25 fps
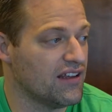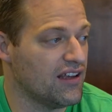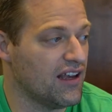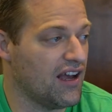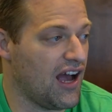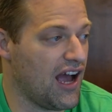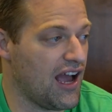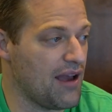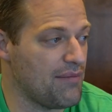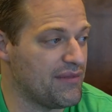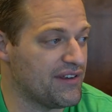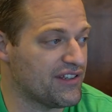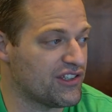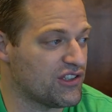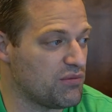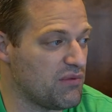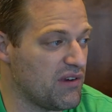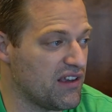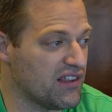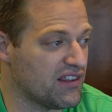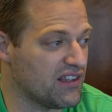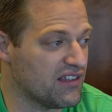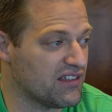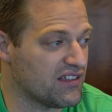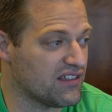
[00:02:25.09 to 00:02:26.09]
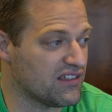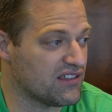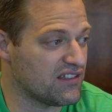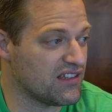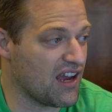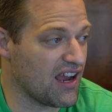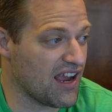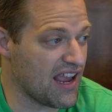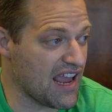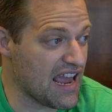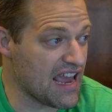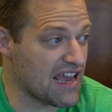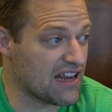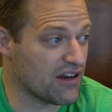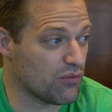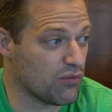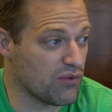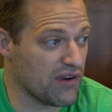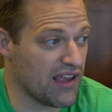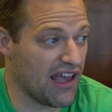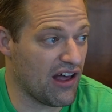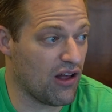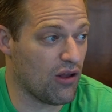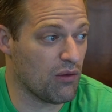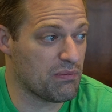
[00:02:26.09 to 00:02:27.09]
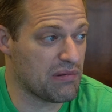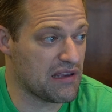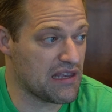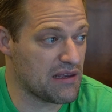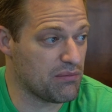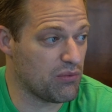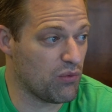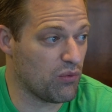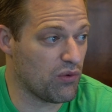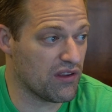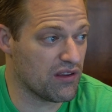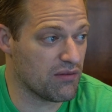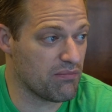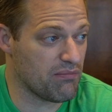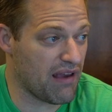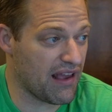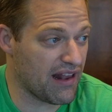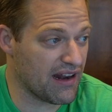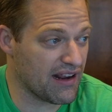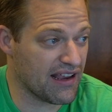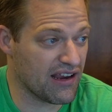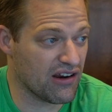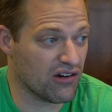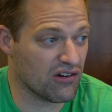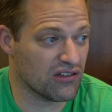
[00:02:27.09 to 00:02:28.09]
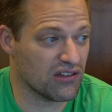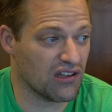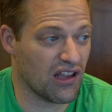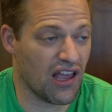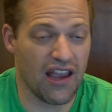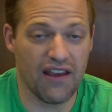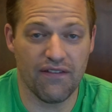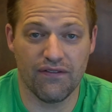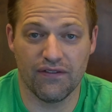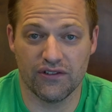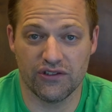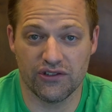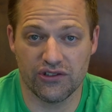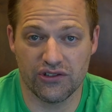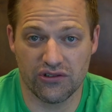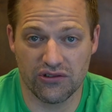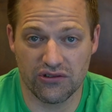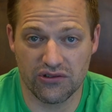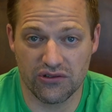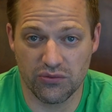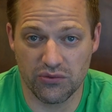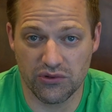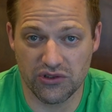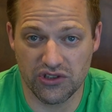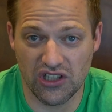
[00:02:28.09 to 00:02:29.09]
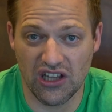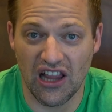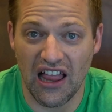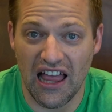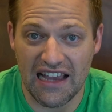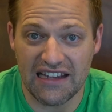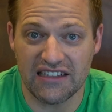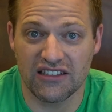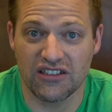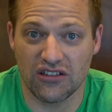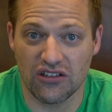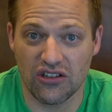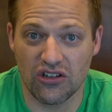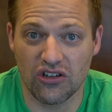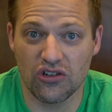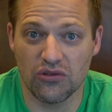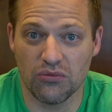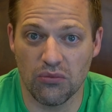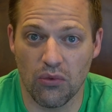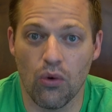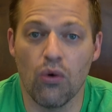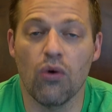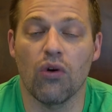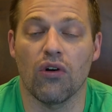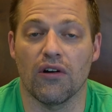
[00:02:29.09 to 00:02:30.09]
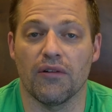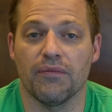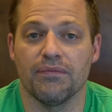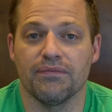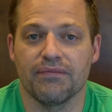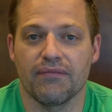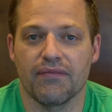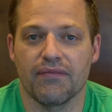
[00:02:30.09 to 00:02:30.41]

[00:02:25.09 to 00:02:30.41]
Hi, Miss Smith, this is Diane, and we help people with Medicare and life insurance. Would you like to learn more?